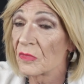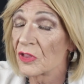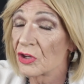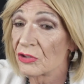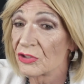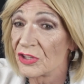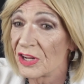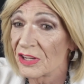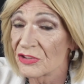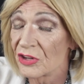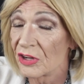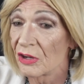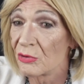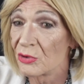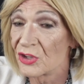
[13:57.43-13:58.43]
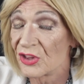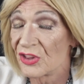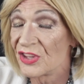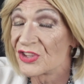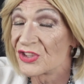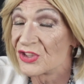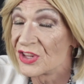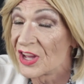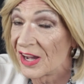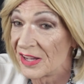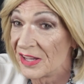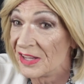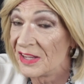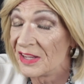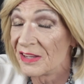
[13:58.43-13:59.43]
because he doesn't know to this
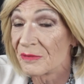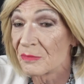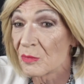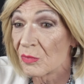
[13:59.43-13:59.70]
day